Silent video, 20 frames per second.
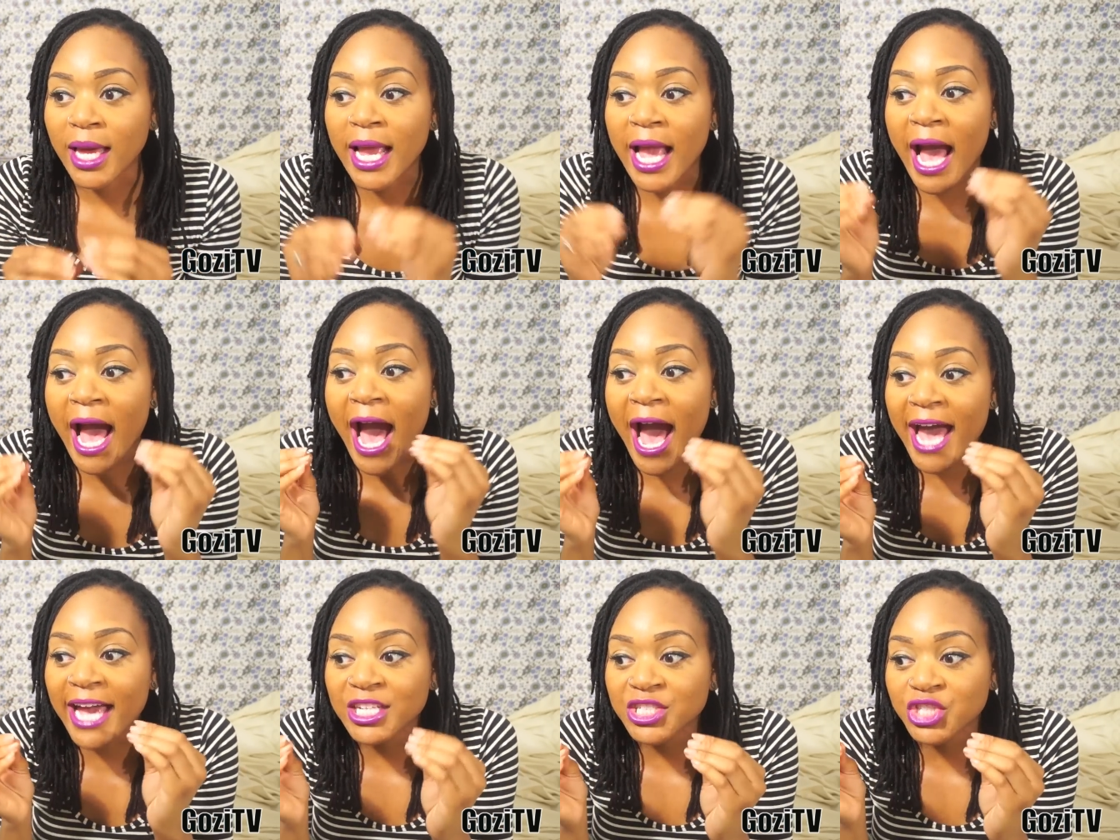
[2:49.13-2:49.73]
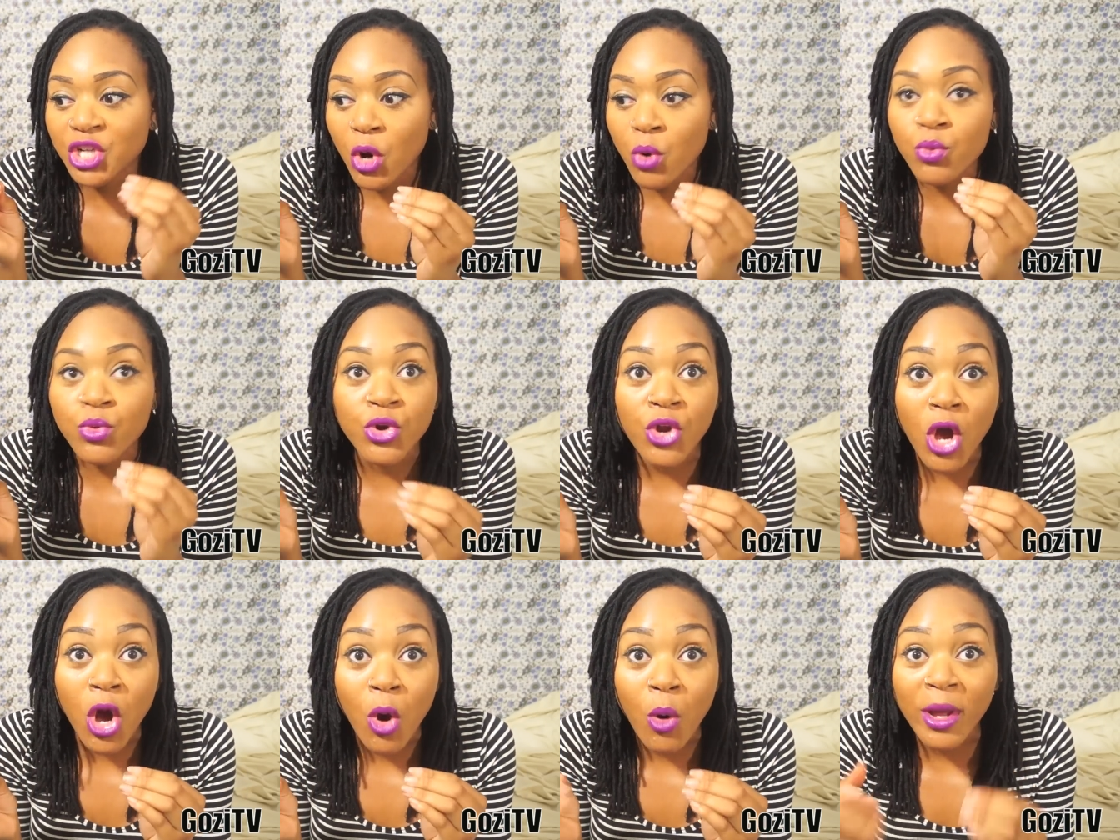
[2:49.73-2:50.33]
Like, I
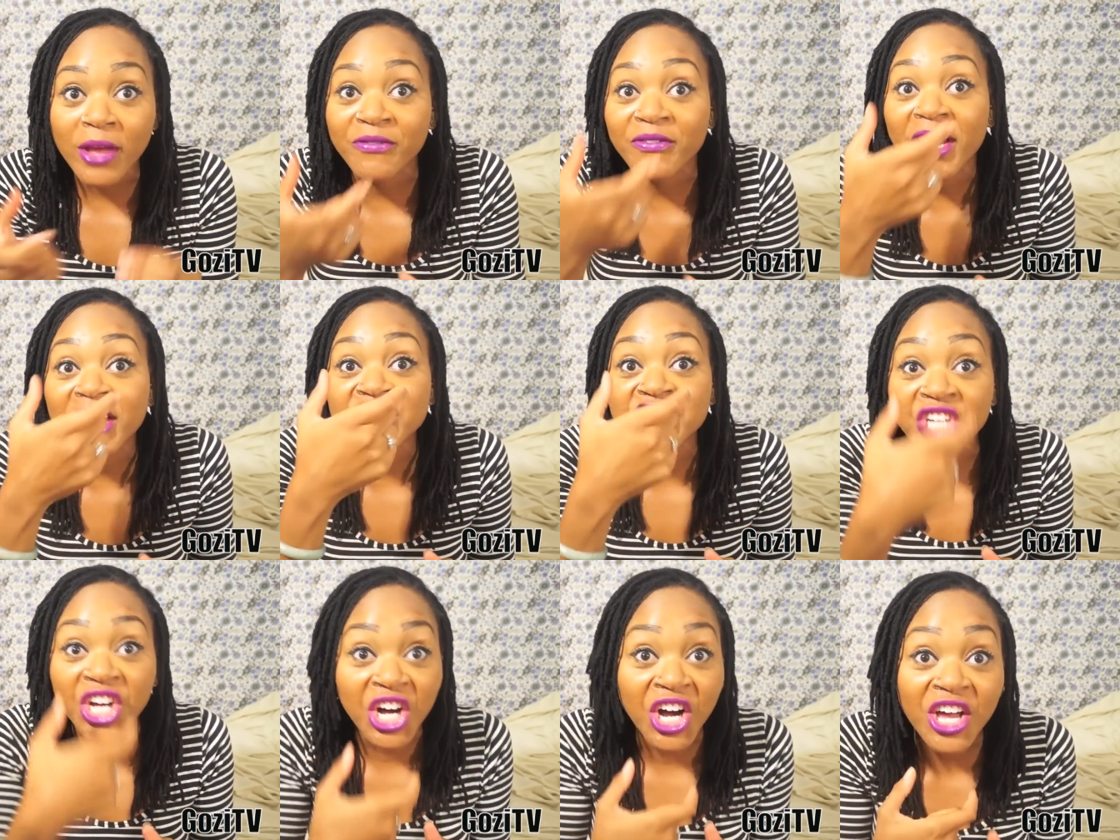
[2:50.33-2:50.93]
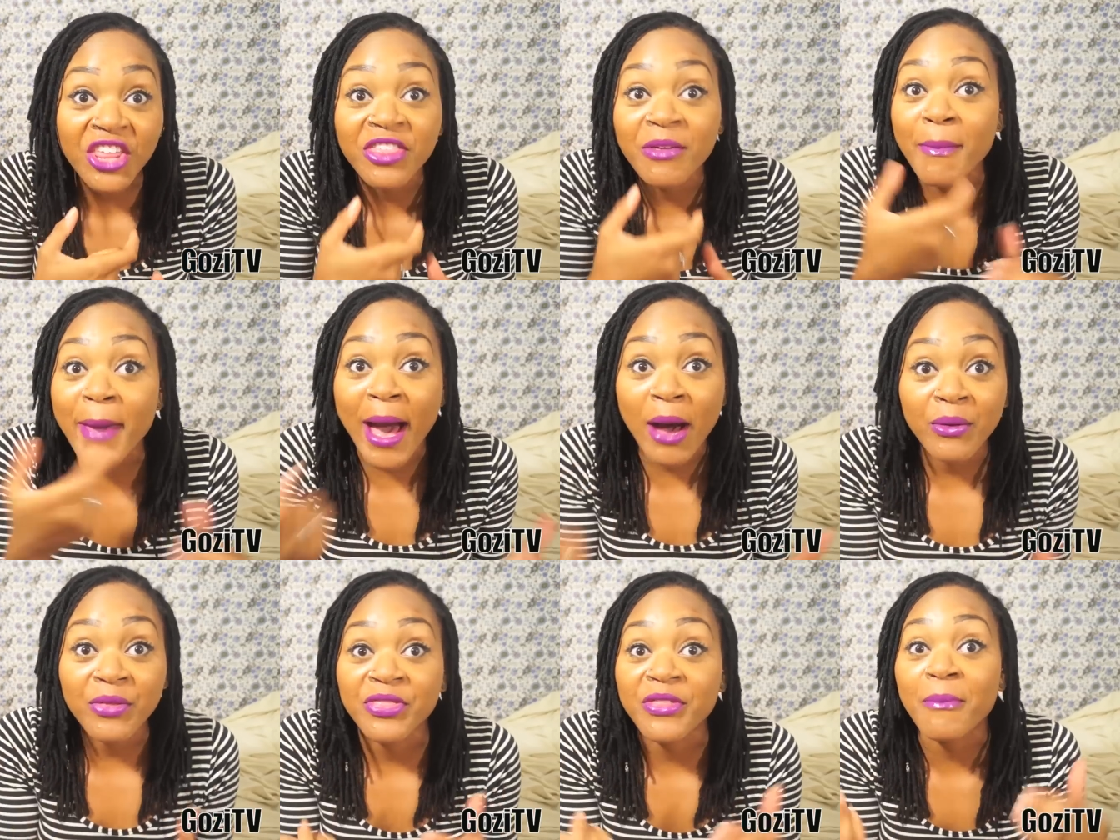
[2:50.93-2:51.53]
don't know if I took them
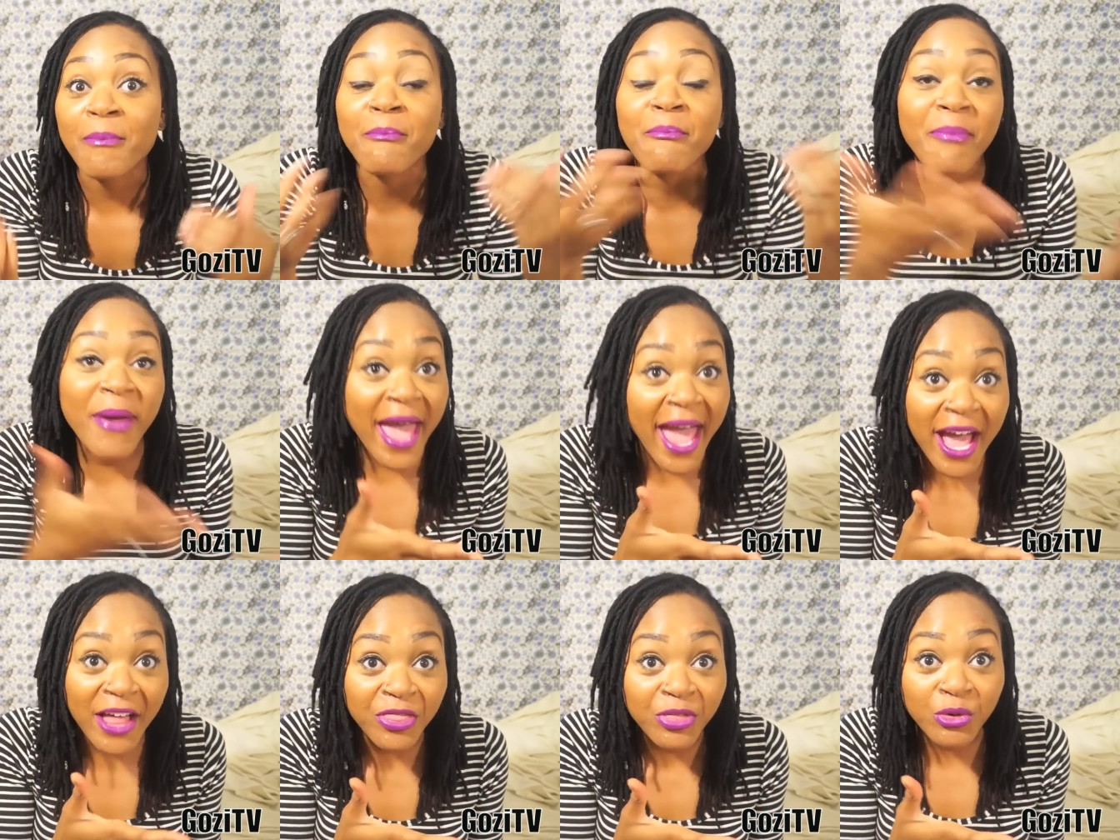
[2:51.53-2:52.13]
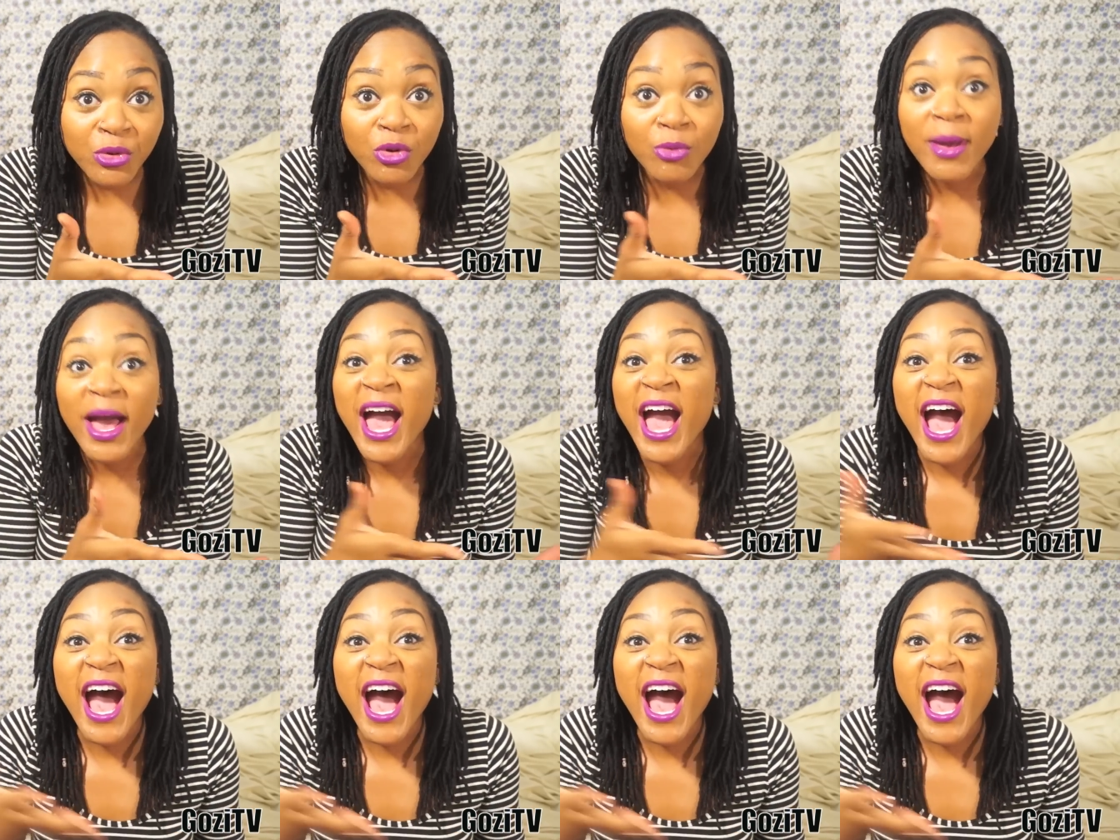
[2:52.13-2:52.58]
out in the bathroom.